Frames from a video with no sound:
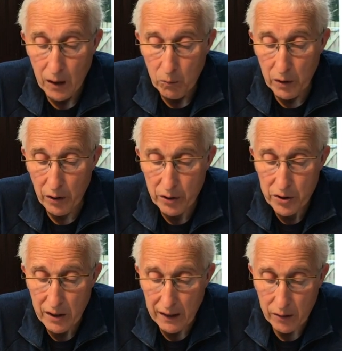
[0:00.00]
We thus
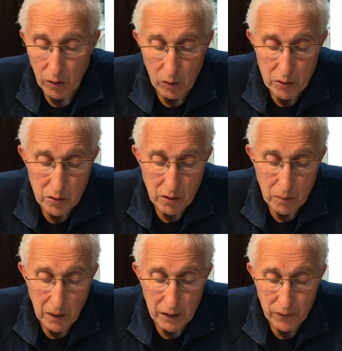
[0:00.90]
had also the
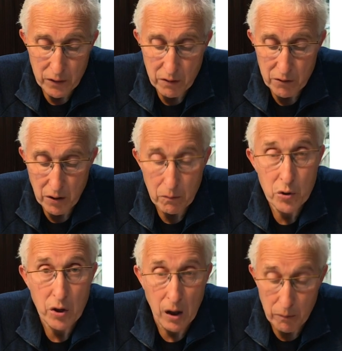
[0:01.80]
benefits of some
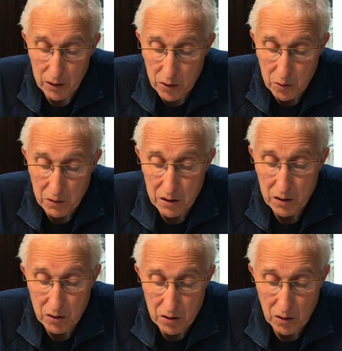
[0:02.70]
charming Swiss
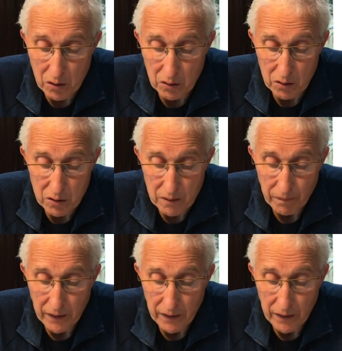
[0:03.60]
songs